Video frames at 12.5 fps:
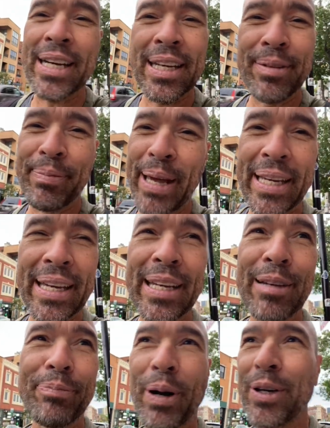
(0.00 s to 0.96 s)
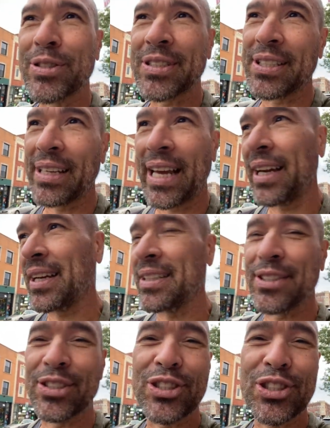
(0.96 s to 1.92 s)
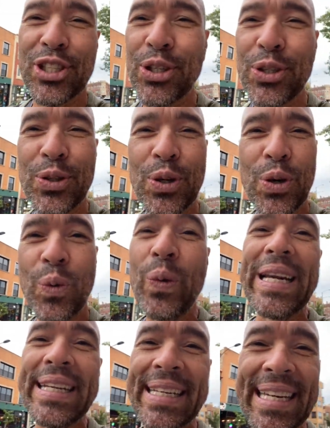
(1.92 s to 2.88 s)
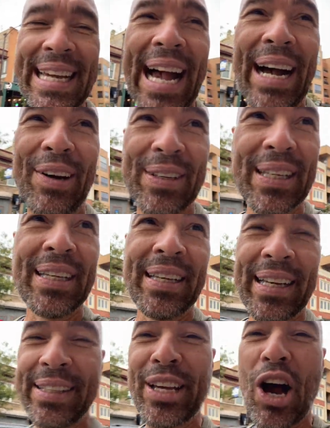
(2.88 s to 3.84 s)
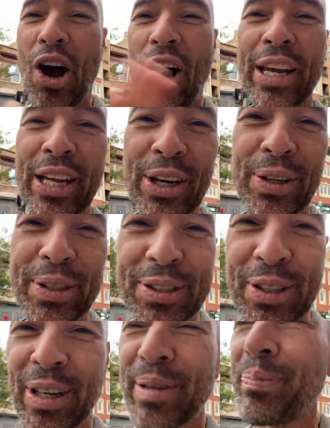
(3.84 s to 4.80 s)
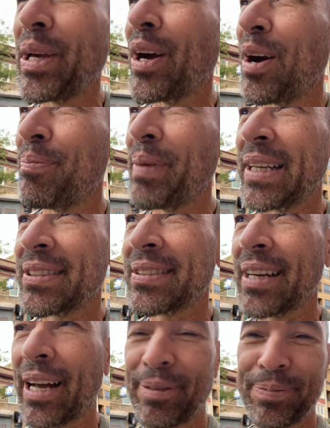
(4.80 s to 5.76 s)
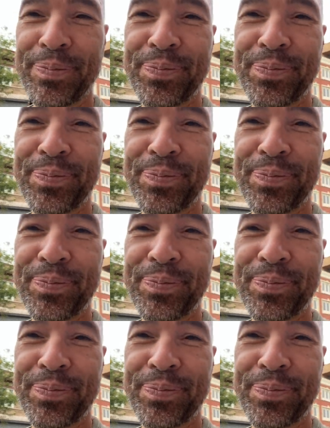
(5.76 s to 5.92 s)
going to make any posts today because it's too windy out and the audio is going to be all messed up.